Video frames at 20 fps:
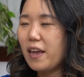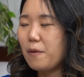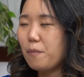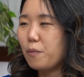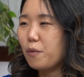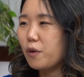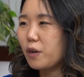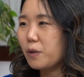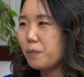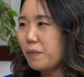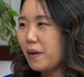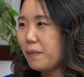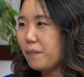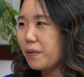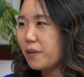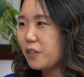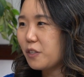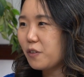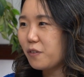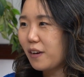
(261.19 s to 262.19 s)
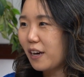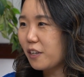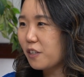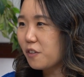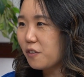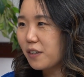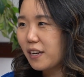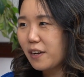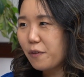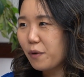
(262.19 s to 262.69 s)
a board member
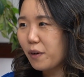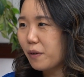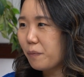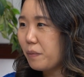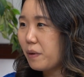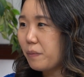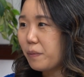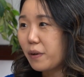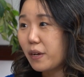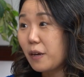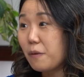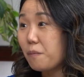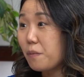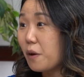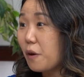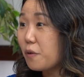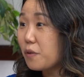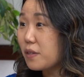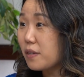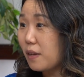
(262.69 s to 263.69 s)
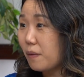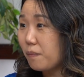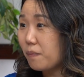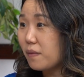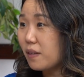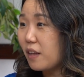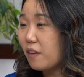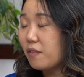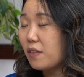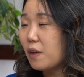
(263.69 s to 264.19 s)
directory where people can post some
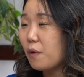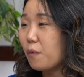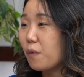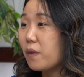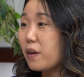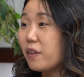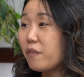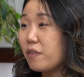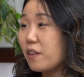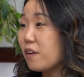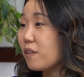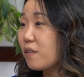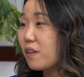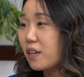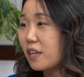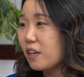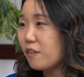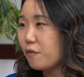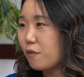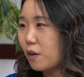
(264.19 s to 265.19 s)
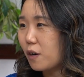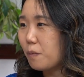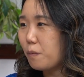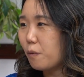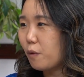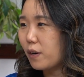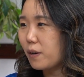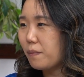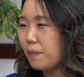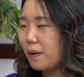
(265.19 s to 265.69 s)
if they're looking for a
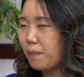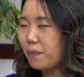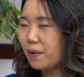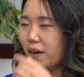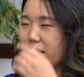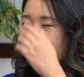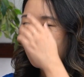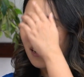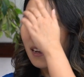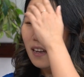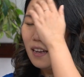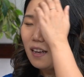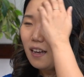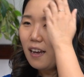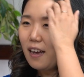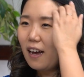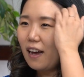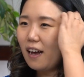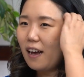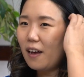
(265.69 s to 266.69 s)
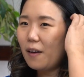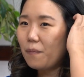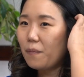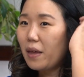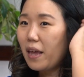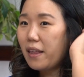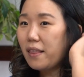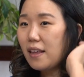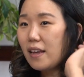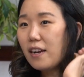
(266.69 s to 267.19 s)
board member.
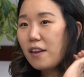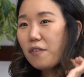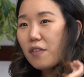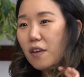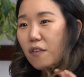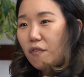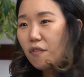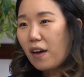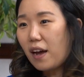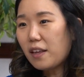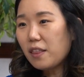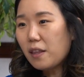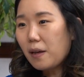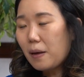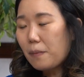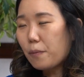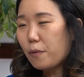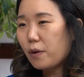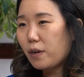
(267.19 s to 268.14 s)
And then if they find that